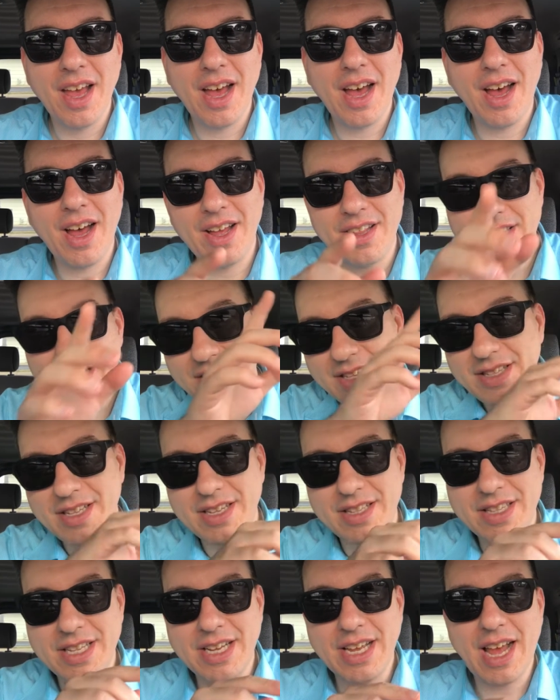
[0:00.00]

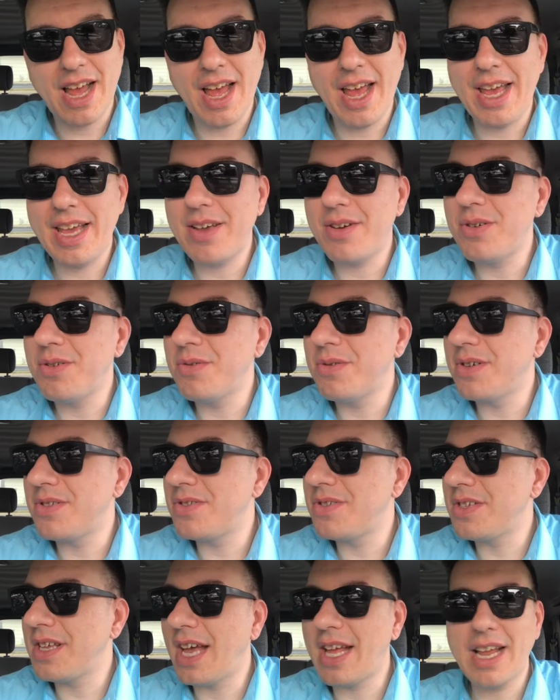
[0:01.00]
The guy who
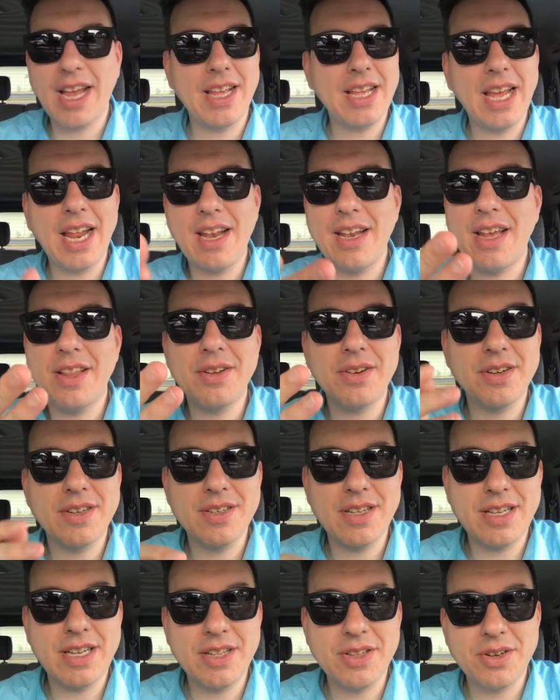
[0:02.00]
was, again,
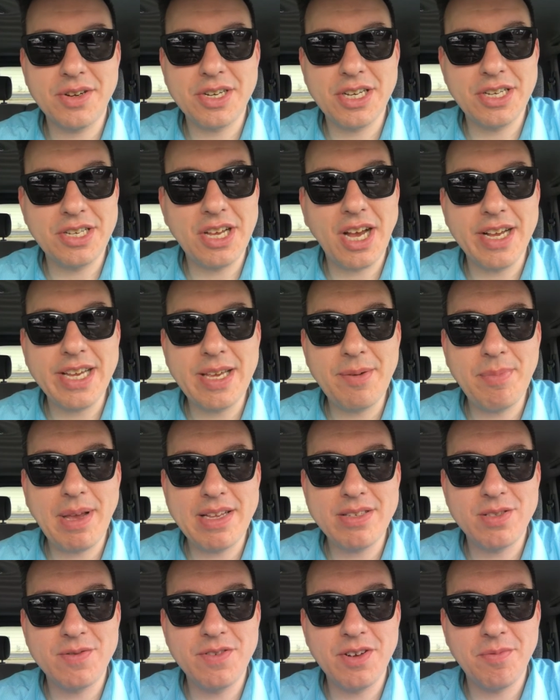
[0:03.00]
another
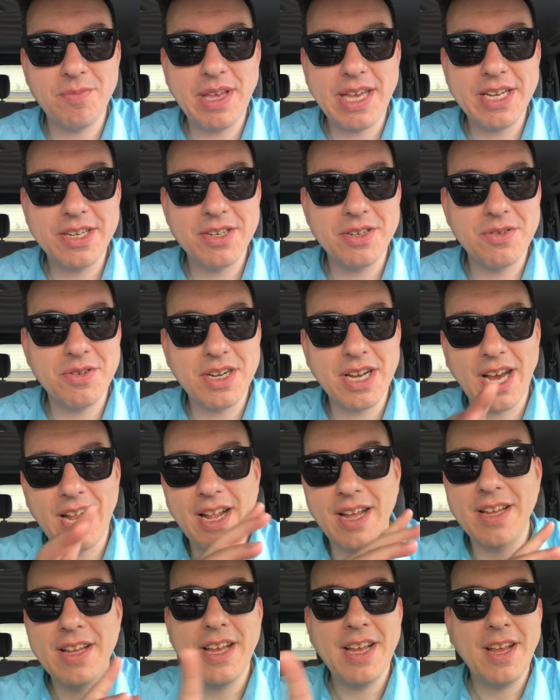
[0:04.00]
Kentucky-based filmmaker who kind
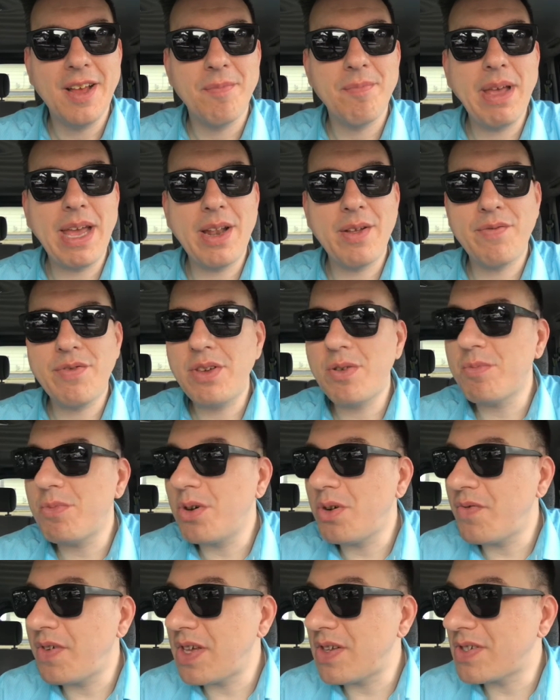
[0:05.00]
of made a few
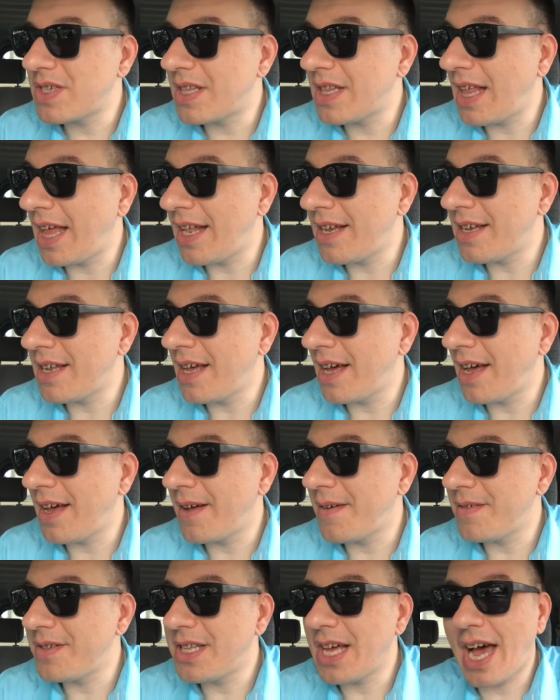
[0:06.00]
movies and then
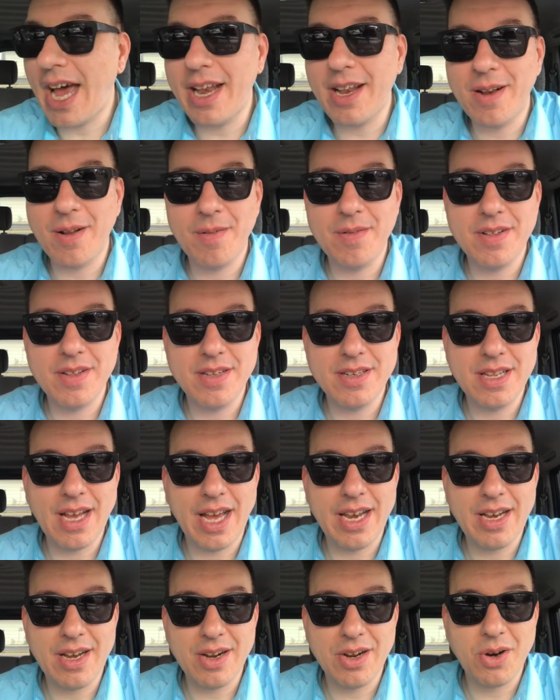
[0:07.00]
died
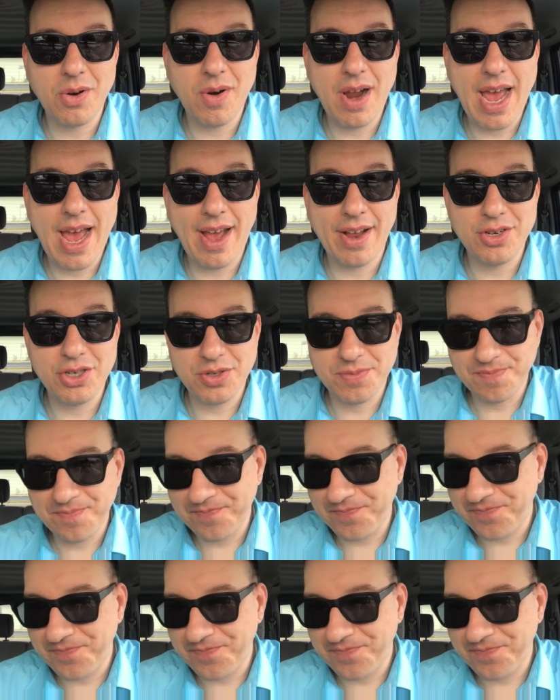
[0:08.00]
in a crash.